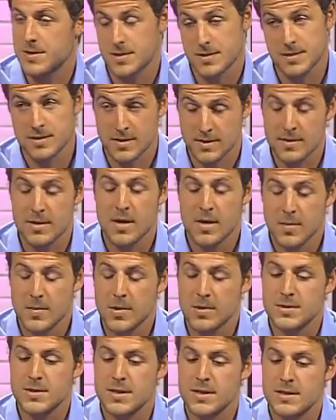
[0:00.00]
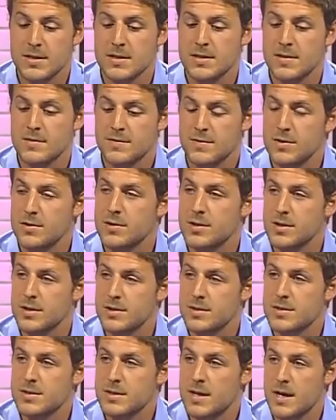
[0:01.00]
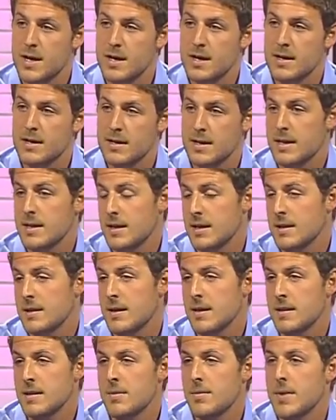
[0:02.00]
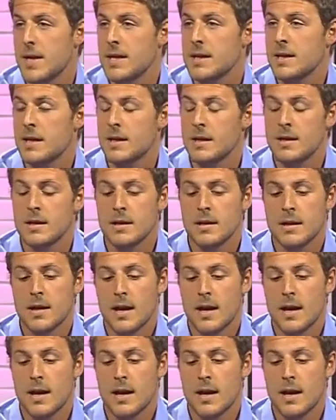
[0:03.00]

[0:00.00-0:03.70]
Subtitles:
This is a process that's a few years in the making.